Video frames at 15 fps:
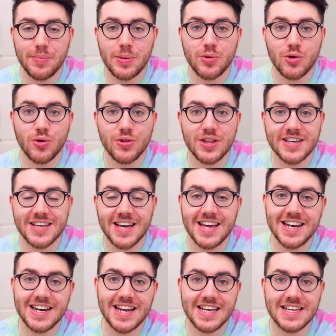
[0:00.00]
people call this a
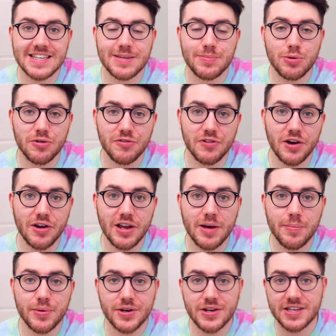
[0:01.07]
lazy portfolio
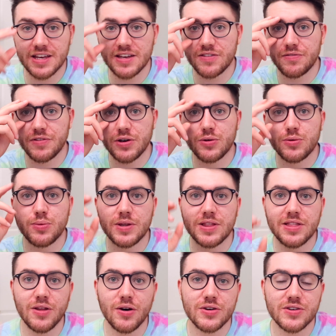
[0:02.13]
because it is filled with
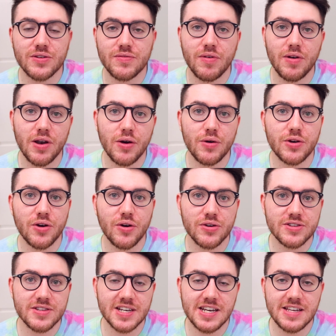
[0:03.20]
lots of
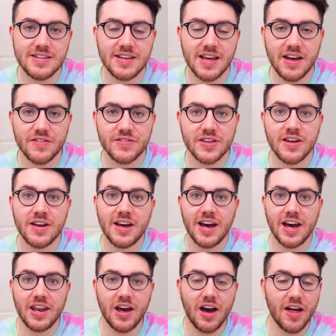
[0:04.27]
low-cost ETFs
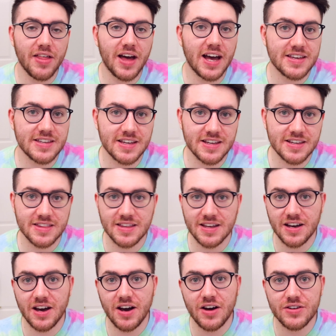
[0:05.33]
and other assets
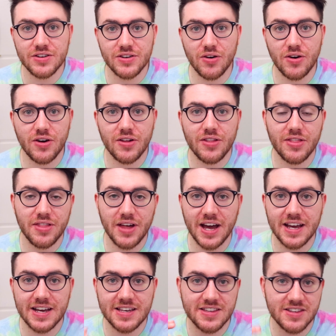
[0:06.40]
that are not
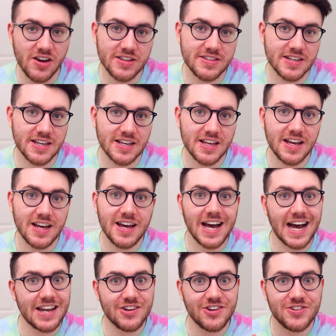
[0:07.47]
that exciting
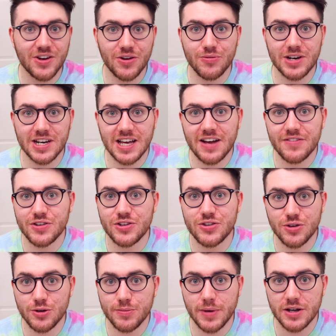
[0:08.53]
and you don't really have to
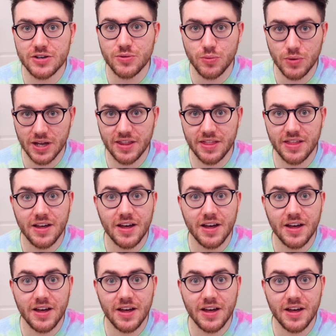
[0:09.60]
do much with.